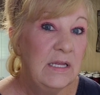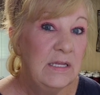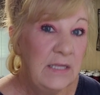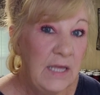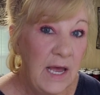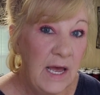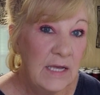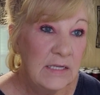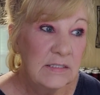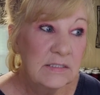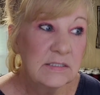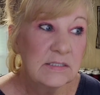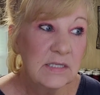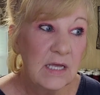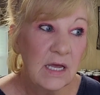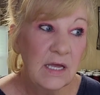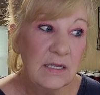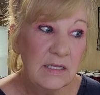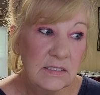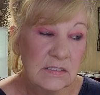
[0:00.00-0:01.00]
Yes,
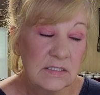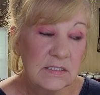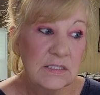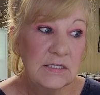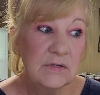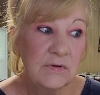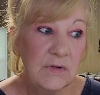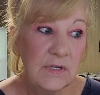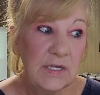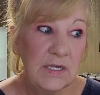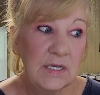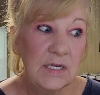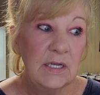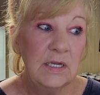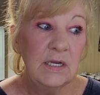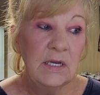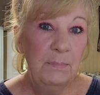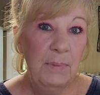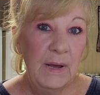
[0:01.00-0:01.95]
I can still eat it,